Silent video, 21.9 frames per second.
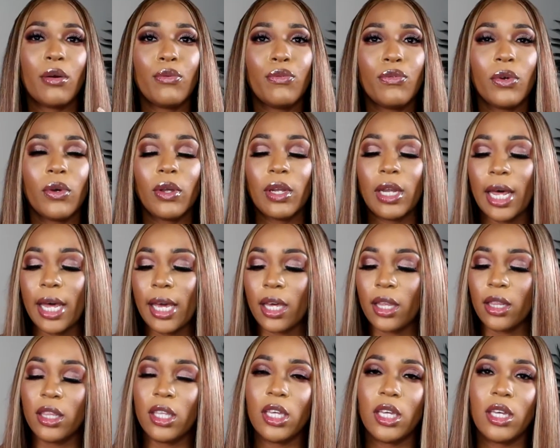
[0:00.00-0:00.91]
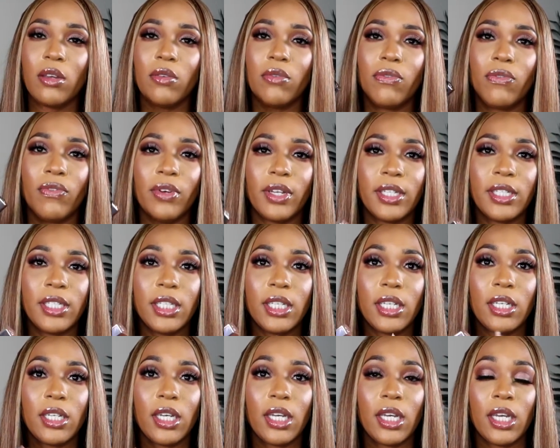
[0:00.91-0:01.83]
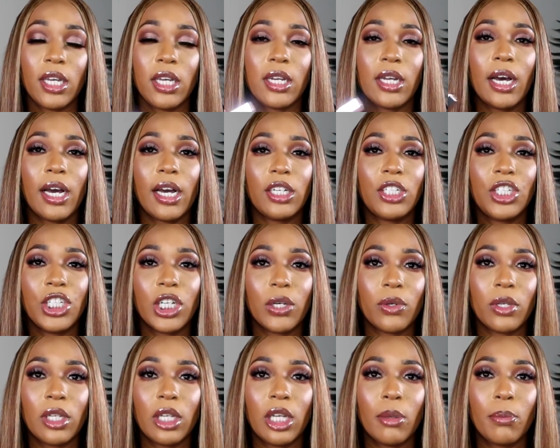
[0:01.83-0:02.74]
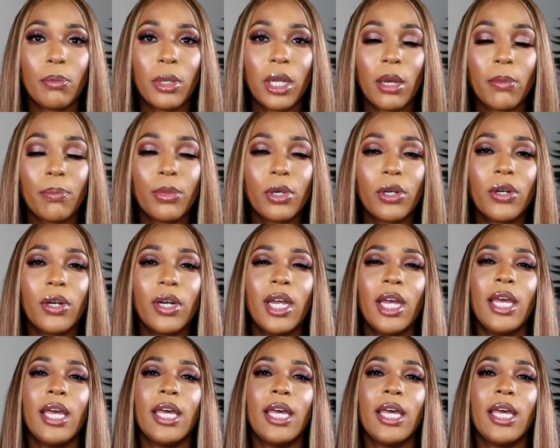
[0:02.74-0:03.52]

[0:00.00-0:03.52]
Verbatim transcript: feel like the Fenty Heat Hot Cherry Lip Plumper